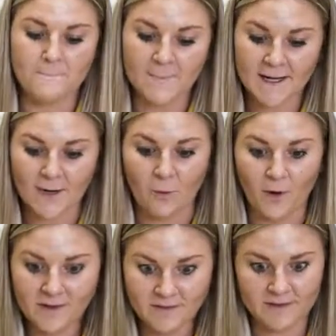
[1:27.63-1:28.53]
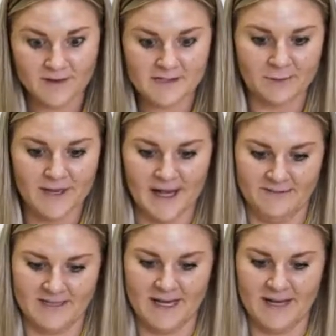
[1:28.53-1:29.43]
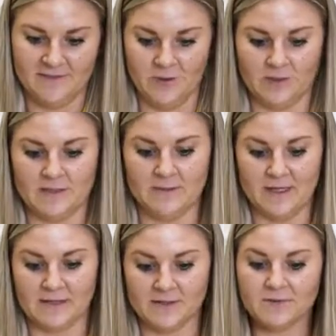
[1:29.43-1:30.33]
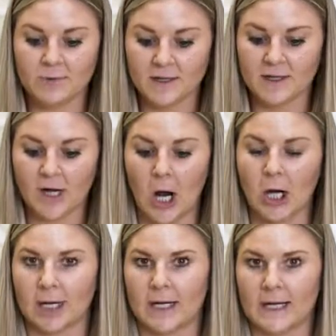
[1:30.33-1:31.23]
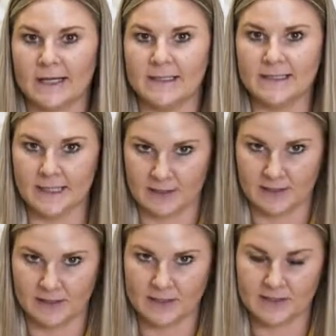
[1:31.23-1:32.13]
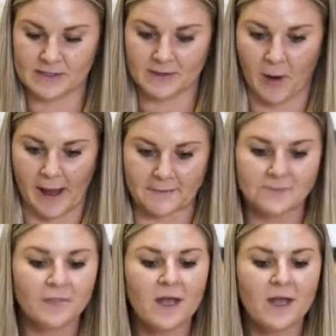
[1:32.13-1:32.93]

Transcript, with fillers: but one of the things that we have to have in order to make this work are conductors, okay?